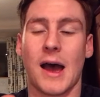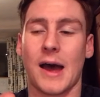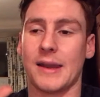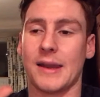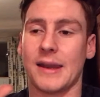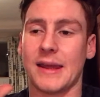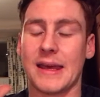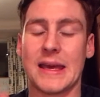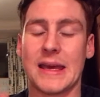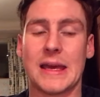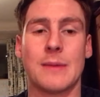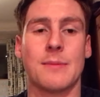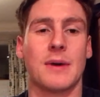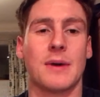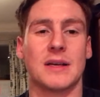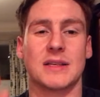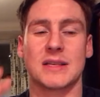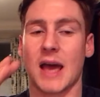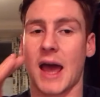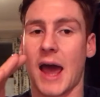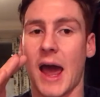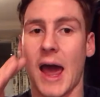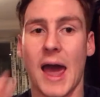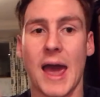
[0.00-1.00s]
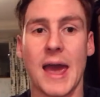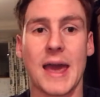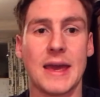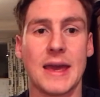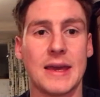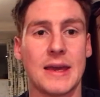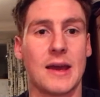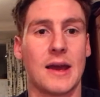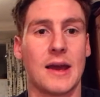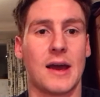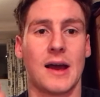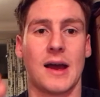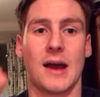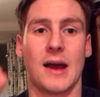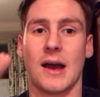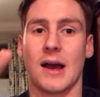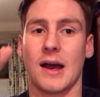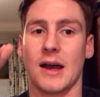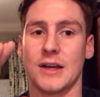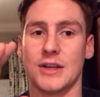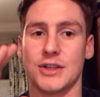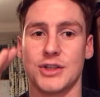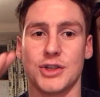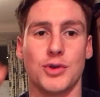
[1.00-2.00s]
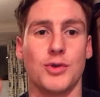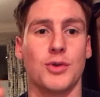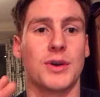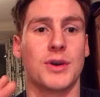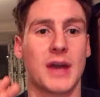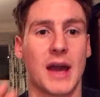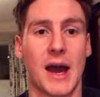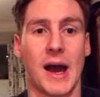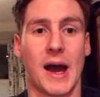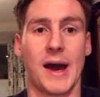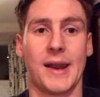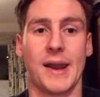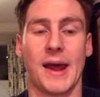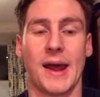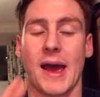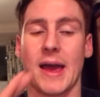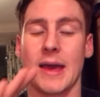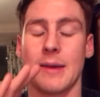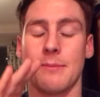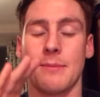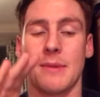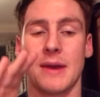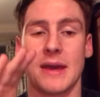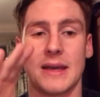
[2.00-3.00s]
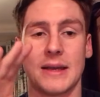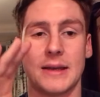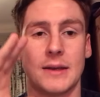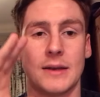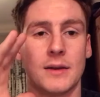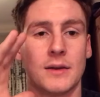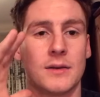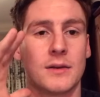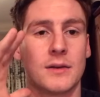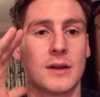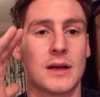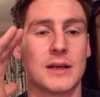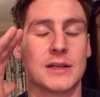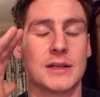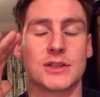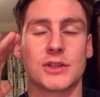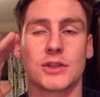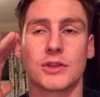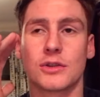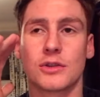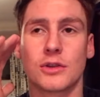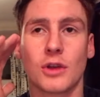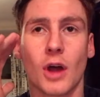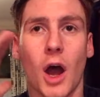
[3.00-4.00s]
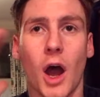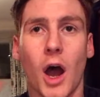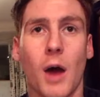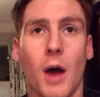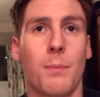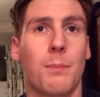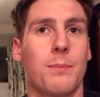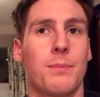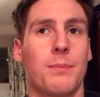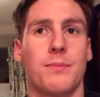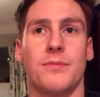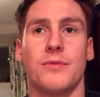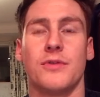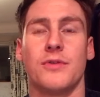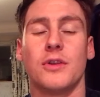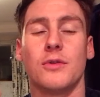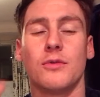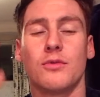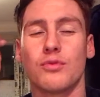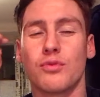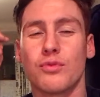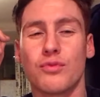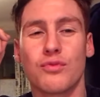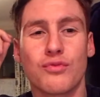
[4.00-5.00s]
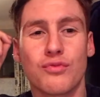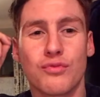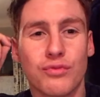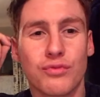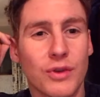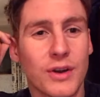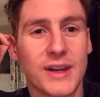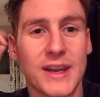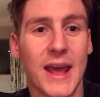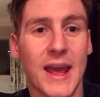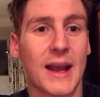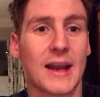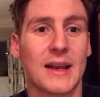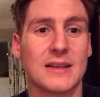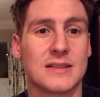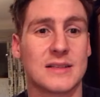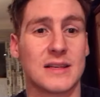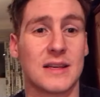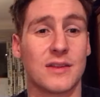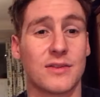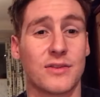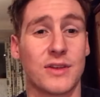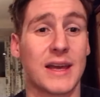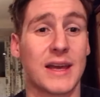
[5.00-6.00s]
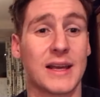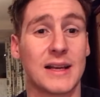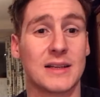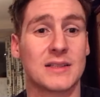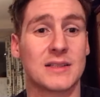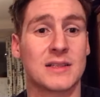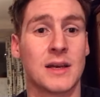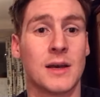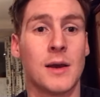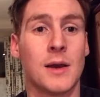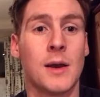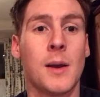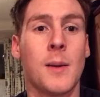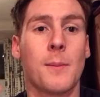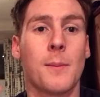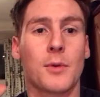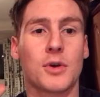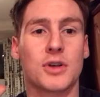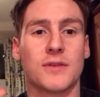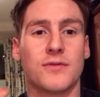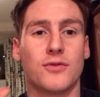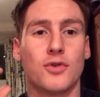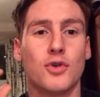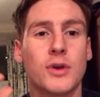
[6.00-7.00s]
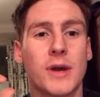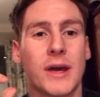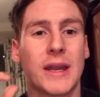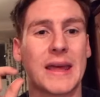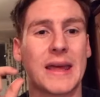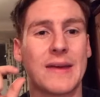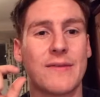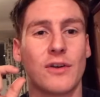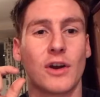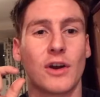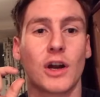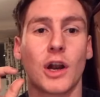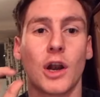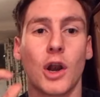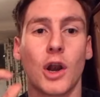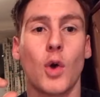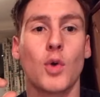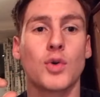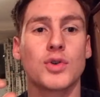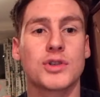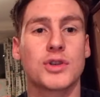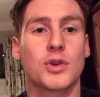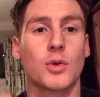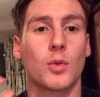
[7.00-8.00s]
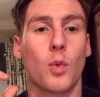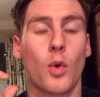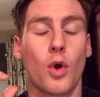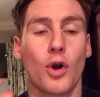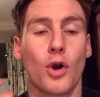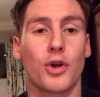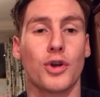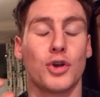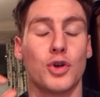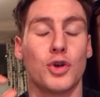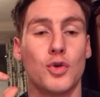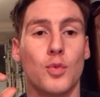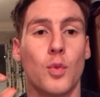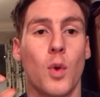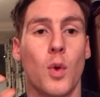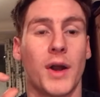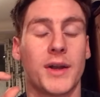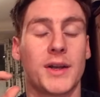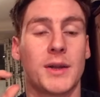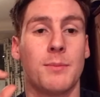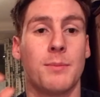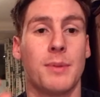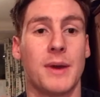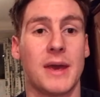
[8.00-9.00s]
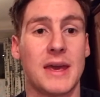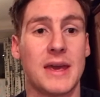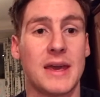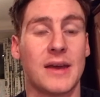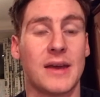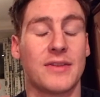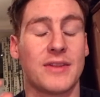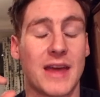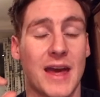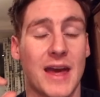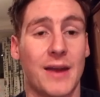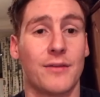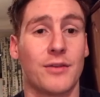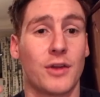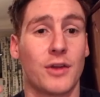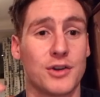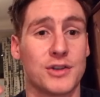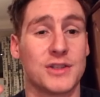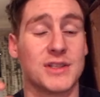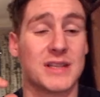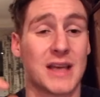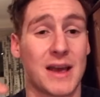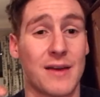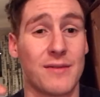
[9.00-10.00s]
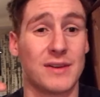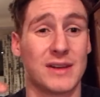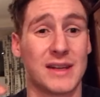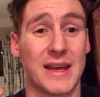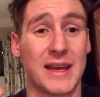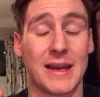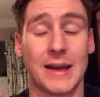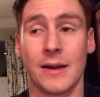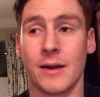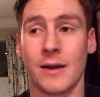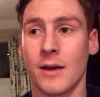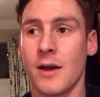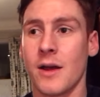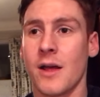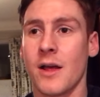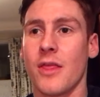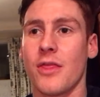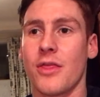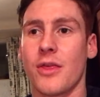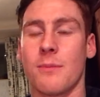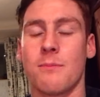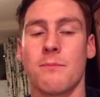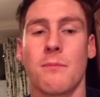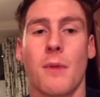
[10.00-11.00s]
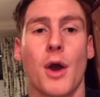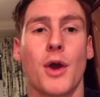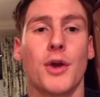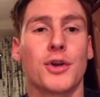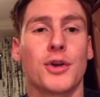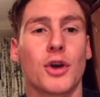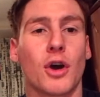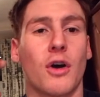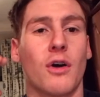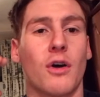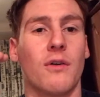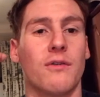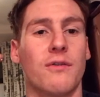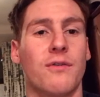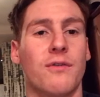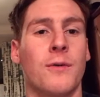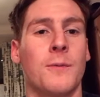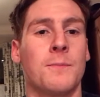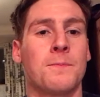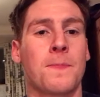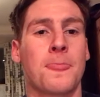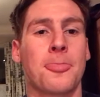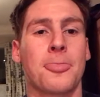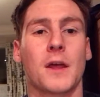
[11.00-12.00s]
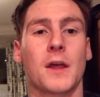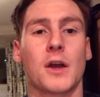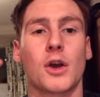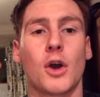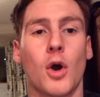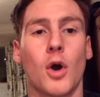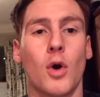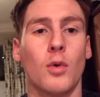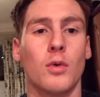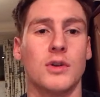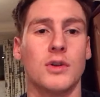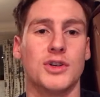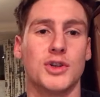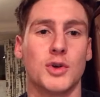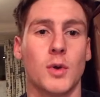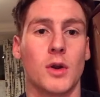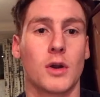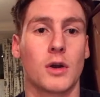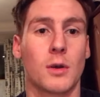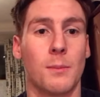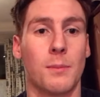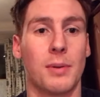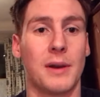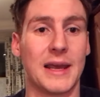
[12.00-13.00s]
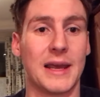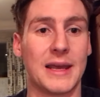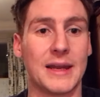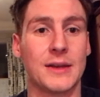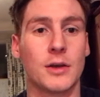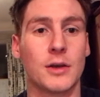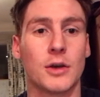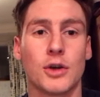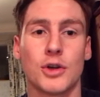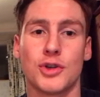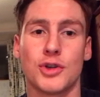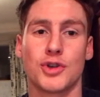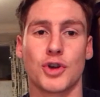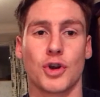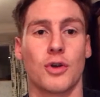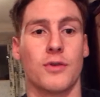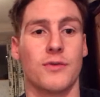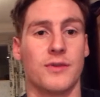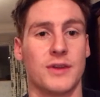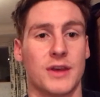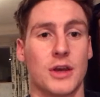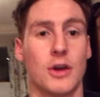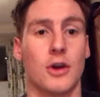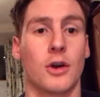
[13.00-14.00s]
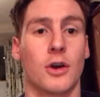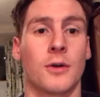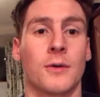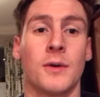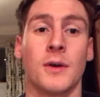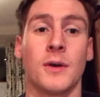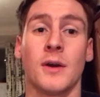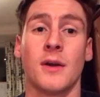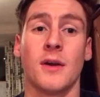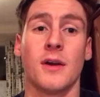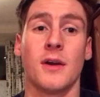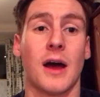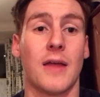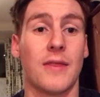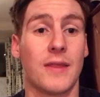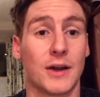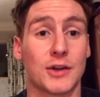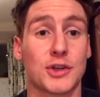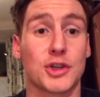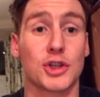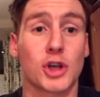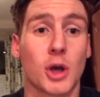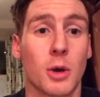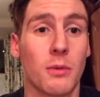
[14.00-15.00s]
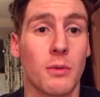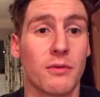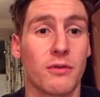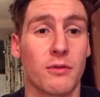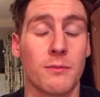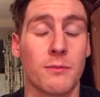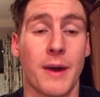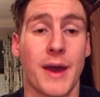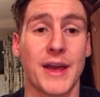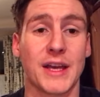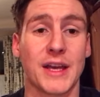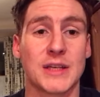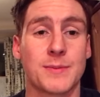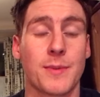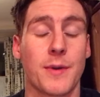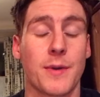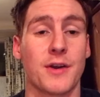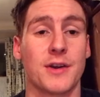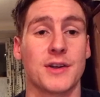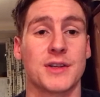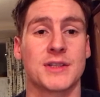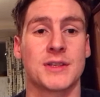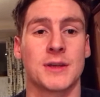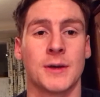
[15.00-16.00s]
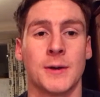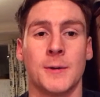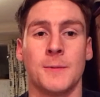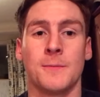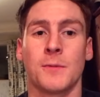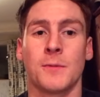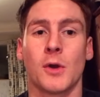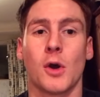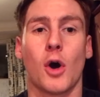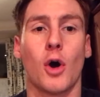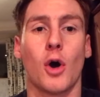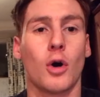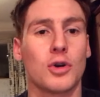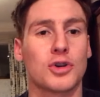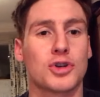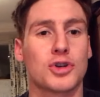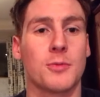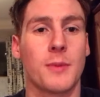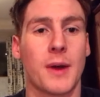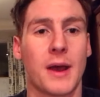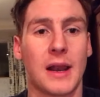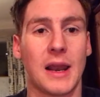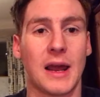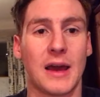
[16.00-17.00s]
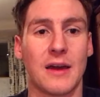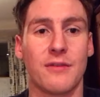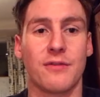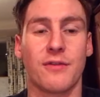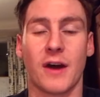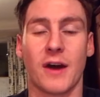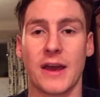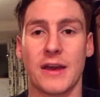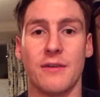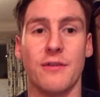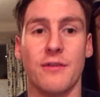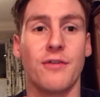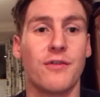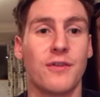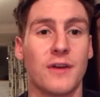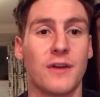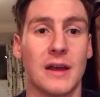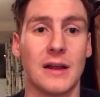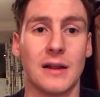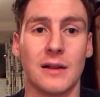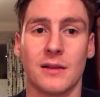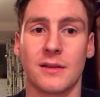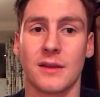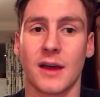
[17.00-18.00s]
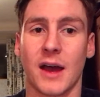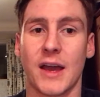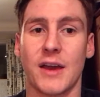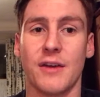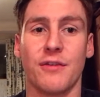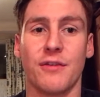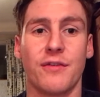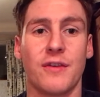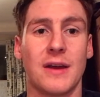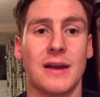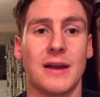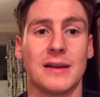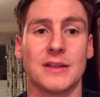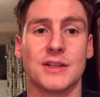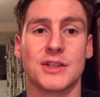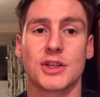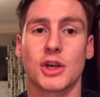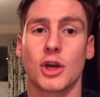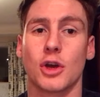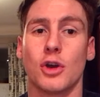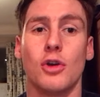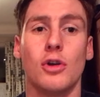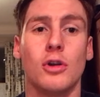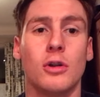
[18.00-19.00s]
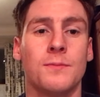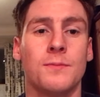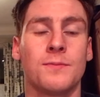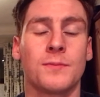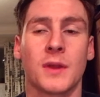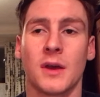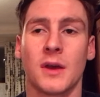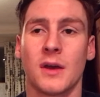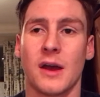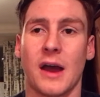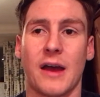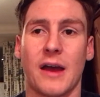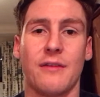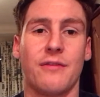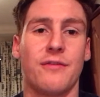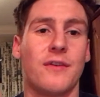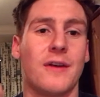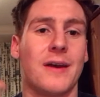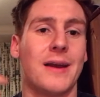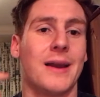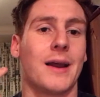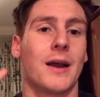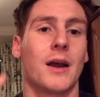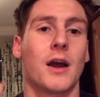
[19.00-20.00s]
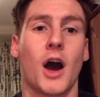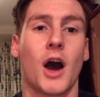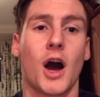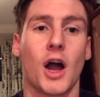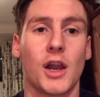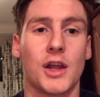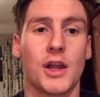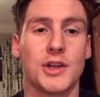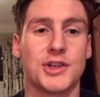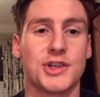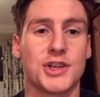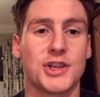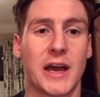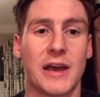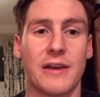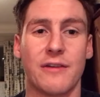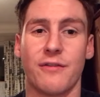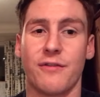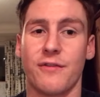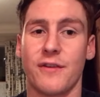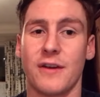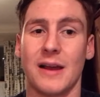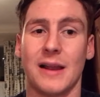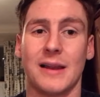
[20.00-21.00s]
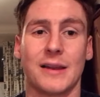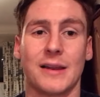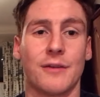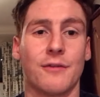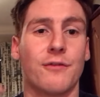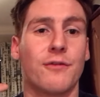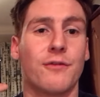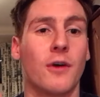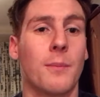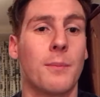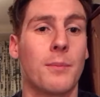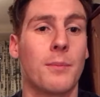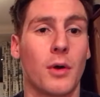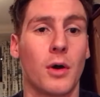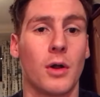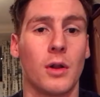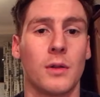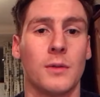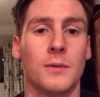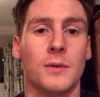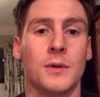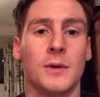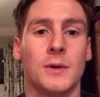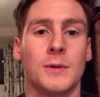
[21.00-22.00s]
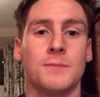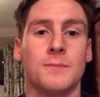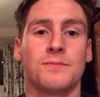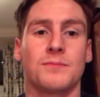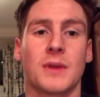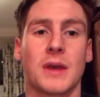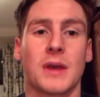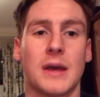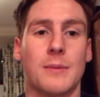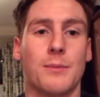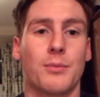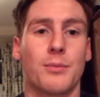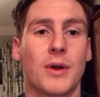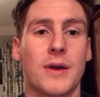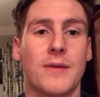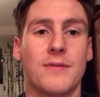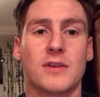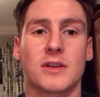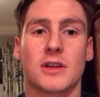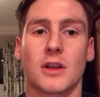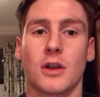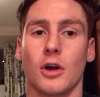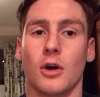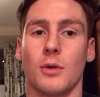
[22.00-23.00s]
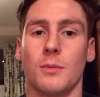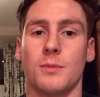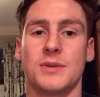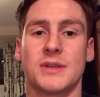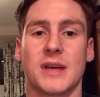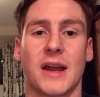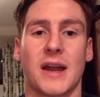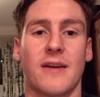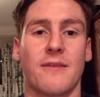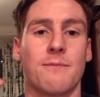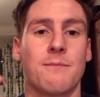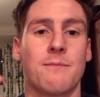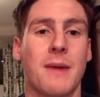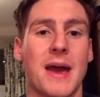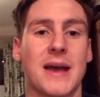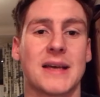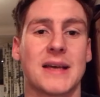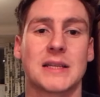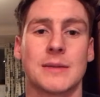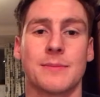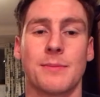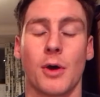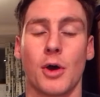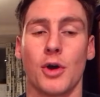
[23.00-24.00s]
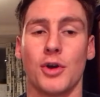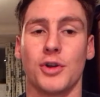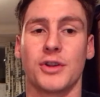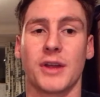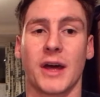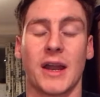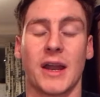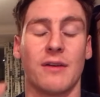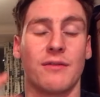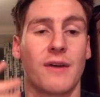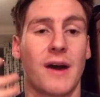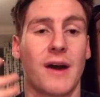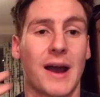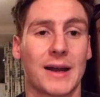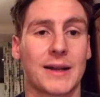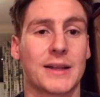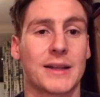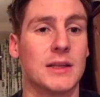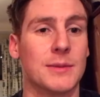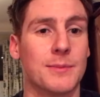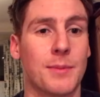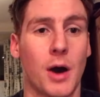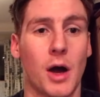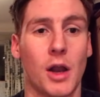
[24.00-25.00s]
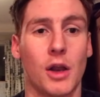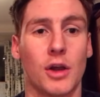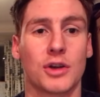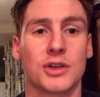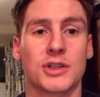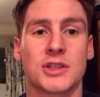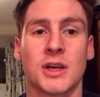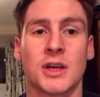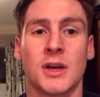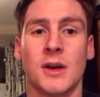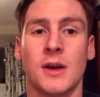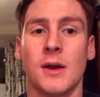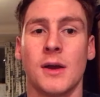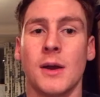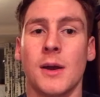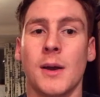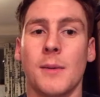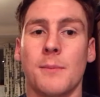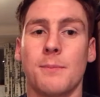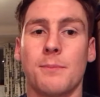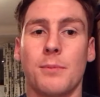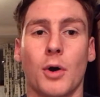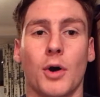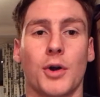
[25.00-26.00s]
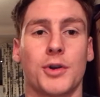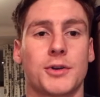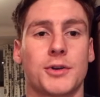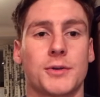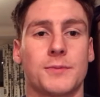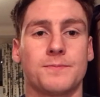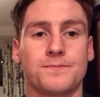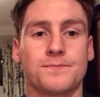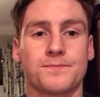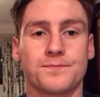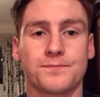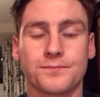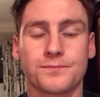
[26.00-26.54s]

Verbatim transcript: and aim as high as you can. I mean, as top ridiculously things, because if you get even close to where you want to be at the end of two thousand seventeen, the amount of goals you will complete during the year, and that's just coming from my experience. All through my life I have failed. I have failed in school, I failed in college, I failed in football, in previous clubs, and I've messed about and I've acted the bollocks. But